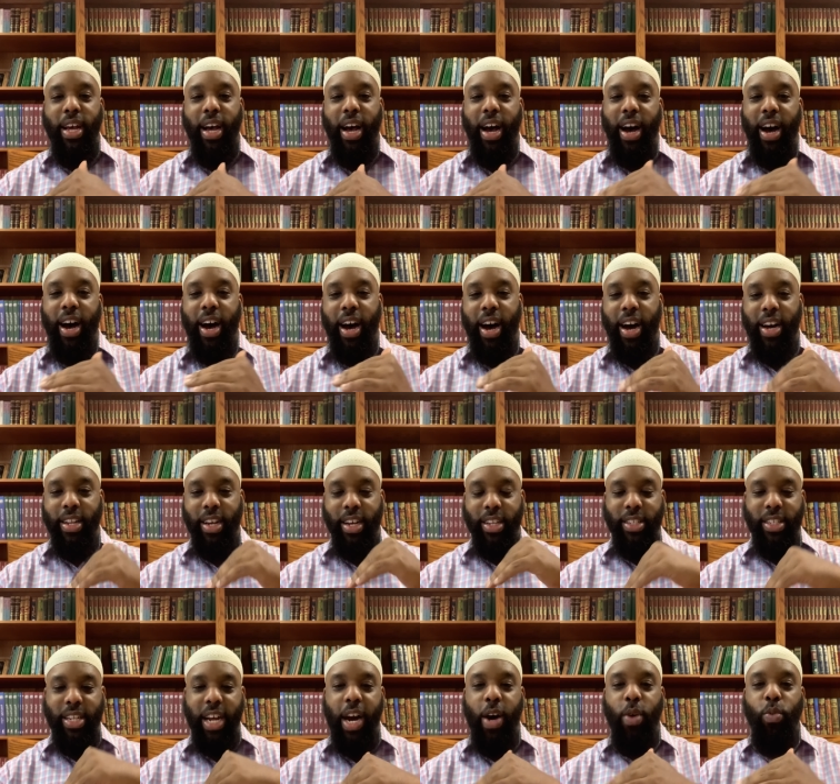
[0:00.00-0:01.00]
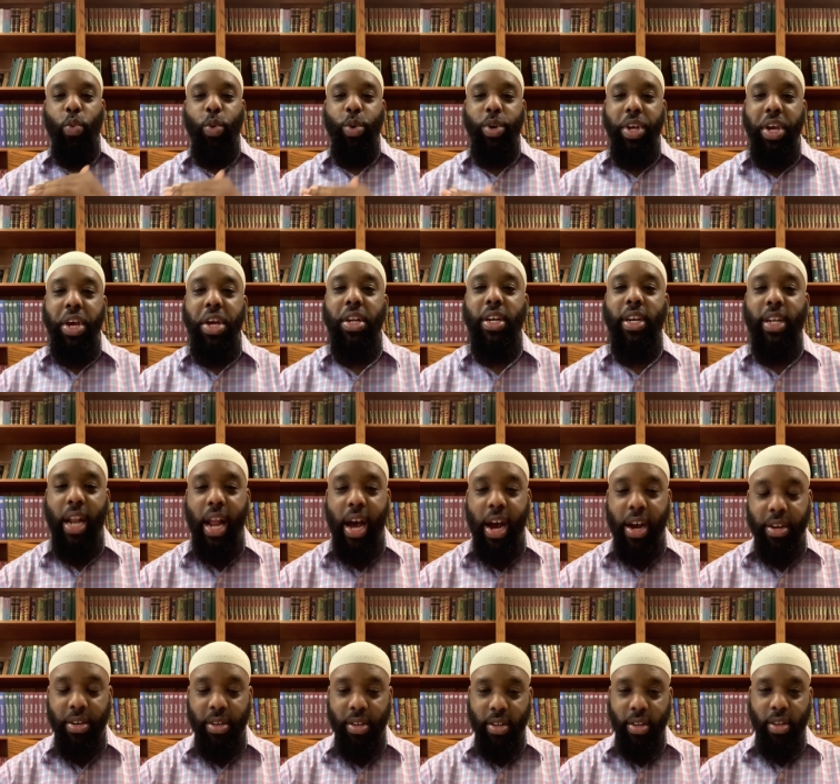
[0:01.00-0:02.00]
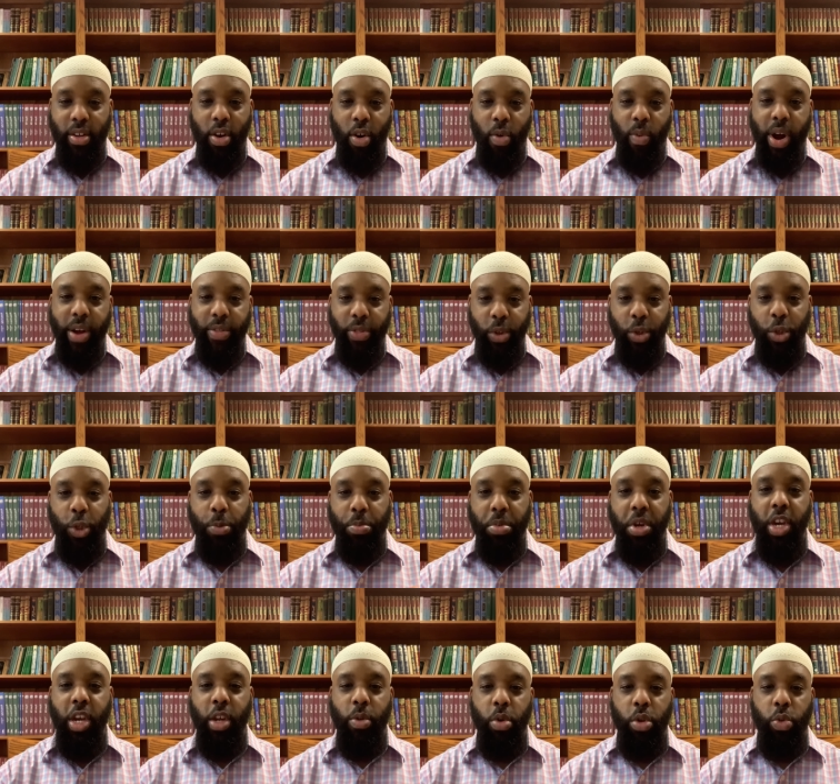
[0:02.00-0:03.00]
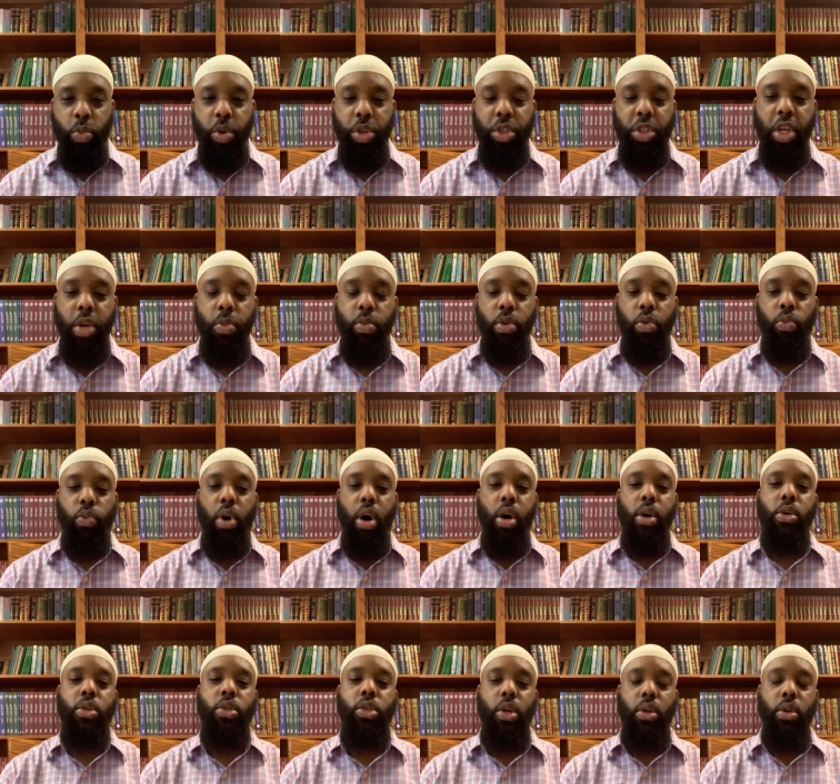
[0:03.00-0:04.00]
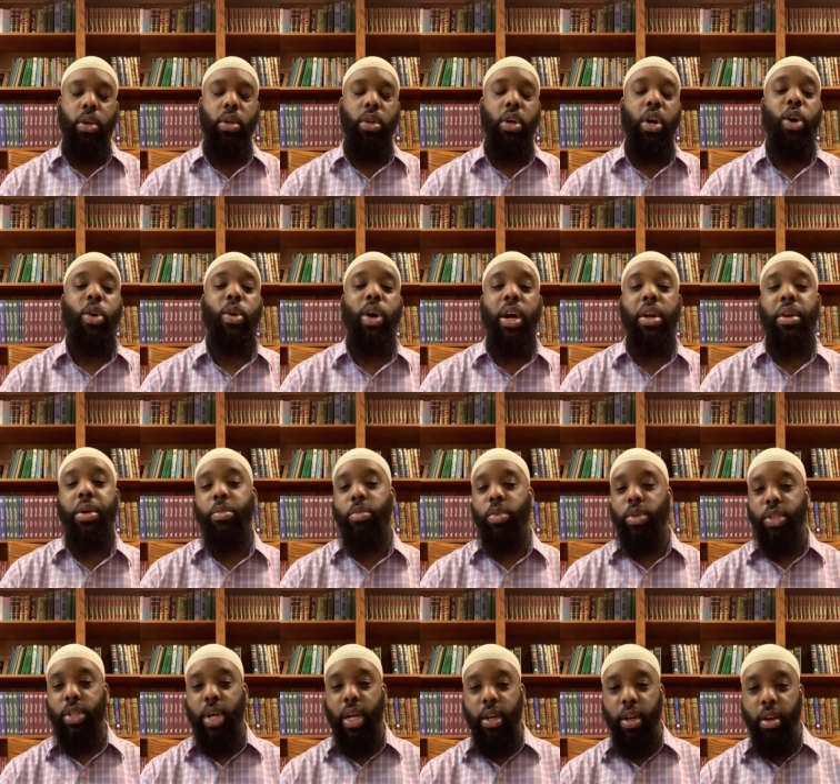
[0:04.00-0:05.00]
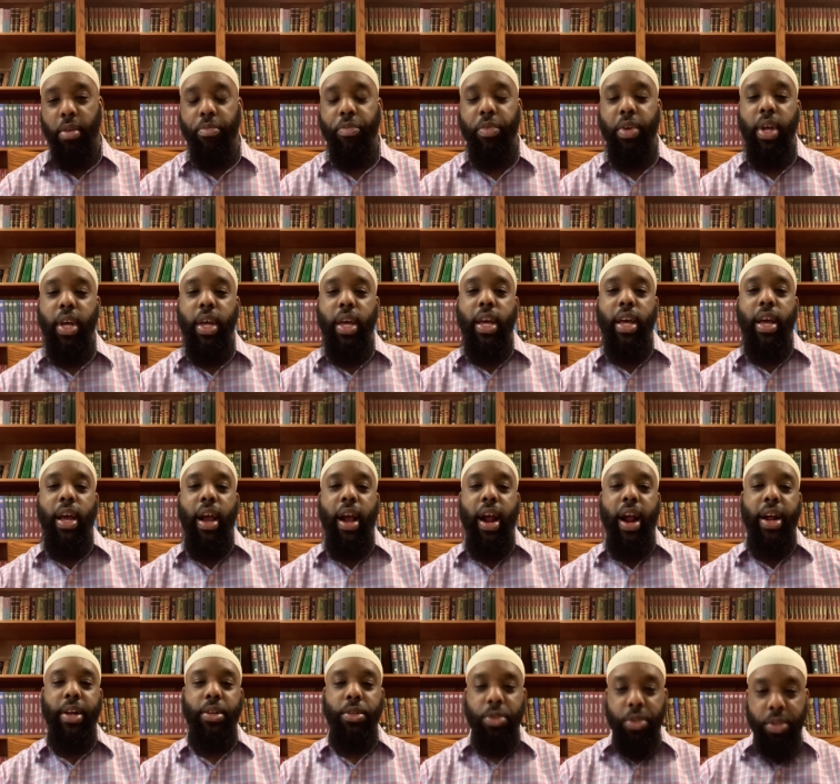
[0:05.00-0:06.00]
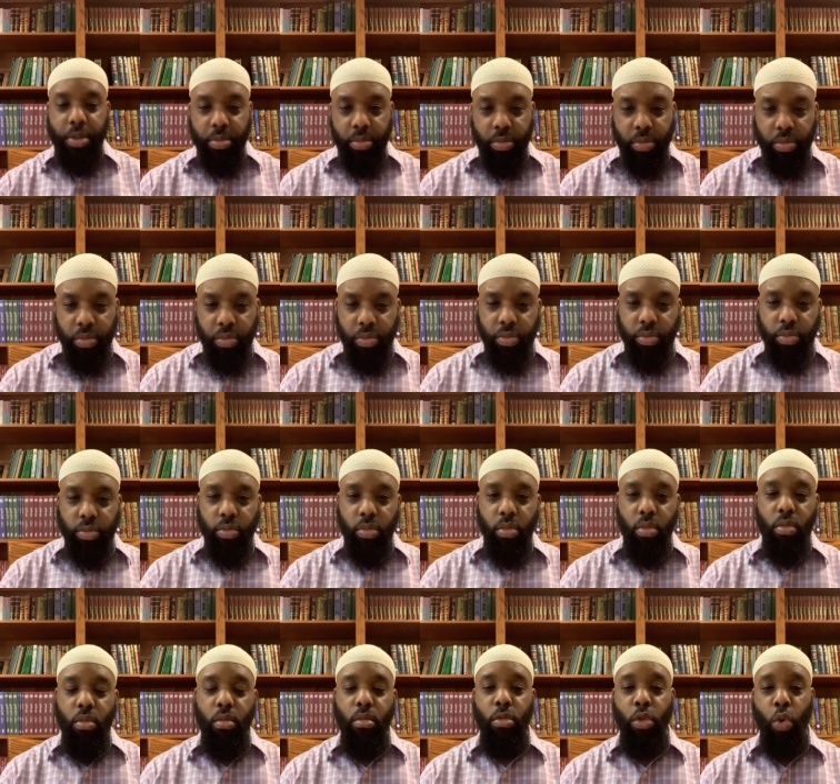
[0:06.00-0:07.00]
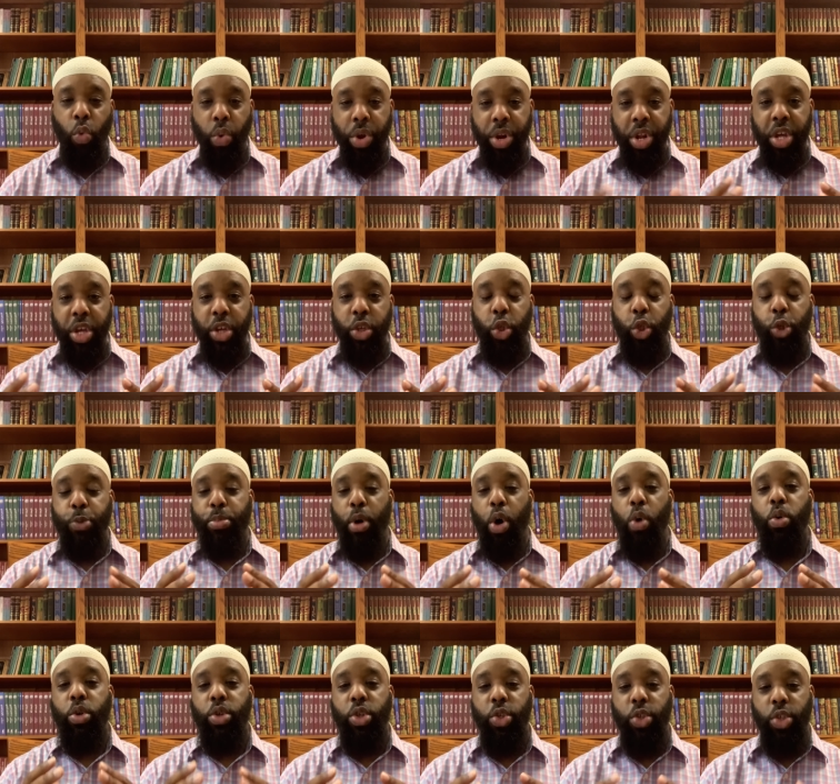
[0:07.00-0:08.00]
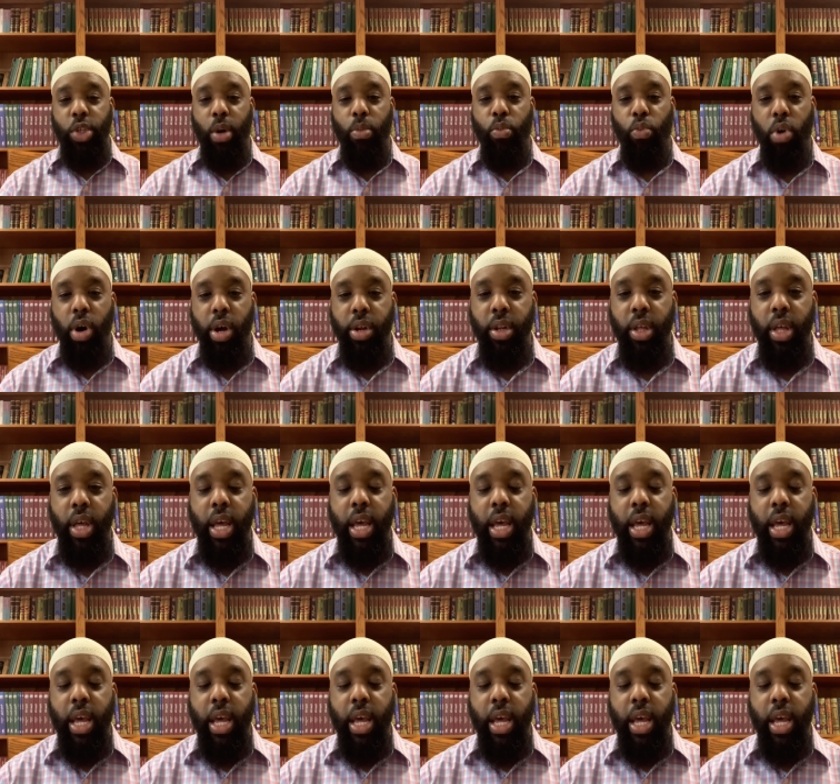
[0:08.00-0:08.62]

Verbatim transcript: uh, a, a downward incline all right, the speed with which he would walk, sallallahu alaihi wasallam. And when he spoke to someone,